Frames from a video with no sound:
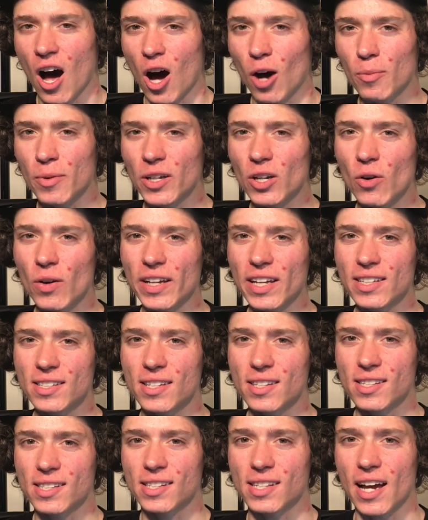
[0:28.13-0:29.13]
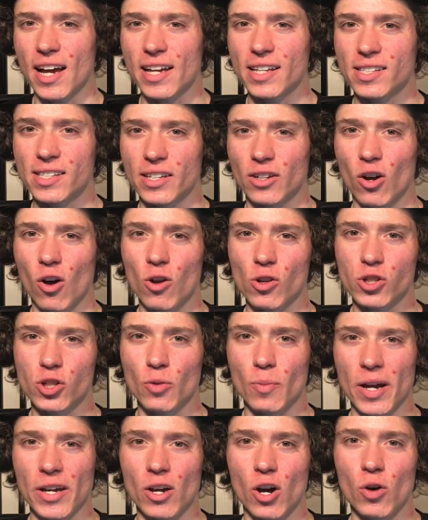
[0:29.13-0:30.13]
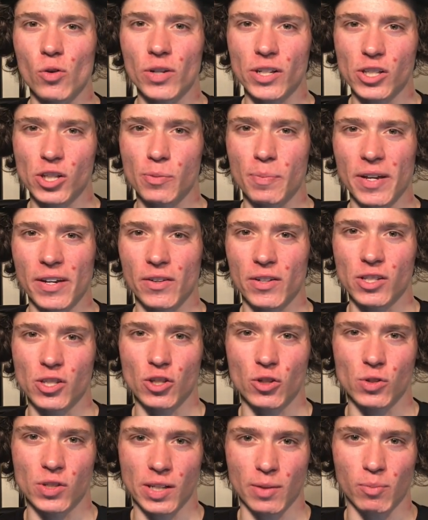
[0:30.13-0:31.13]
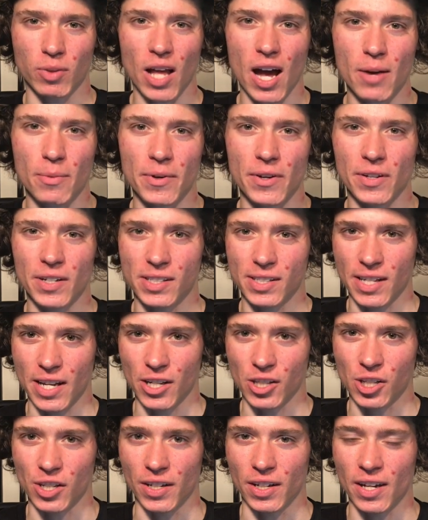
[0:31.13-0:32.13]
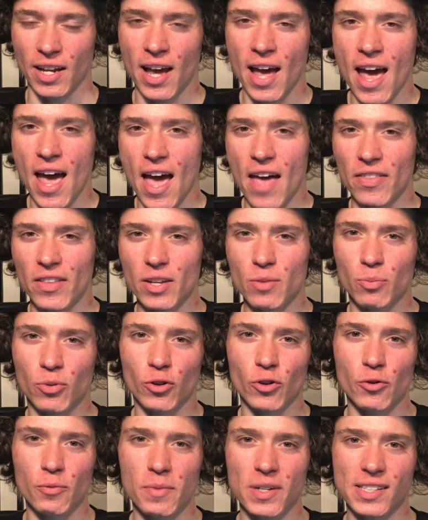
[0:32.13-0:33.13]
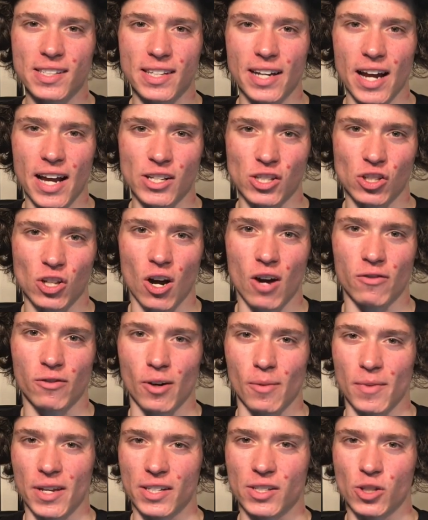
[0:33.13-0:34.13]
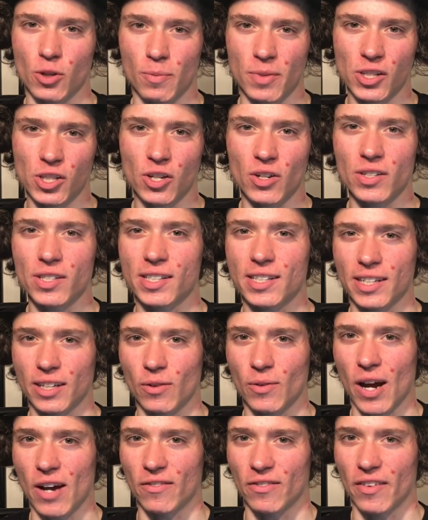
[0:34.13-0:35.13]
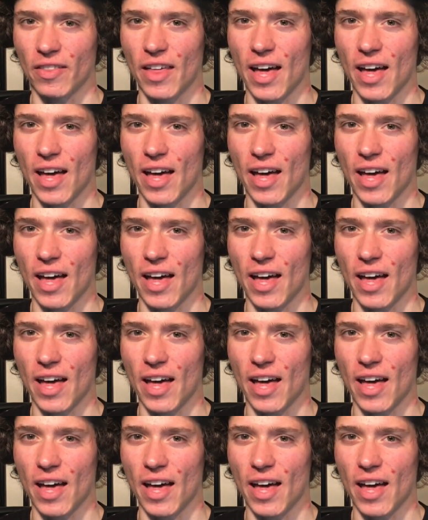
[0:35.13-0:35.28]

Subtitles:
I'll be going into the science and also my own experience using block periodization and the improvements that I saw from it, so be sure to stick around for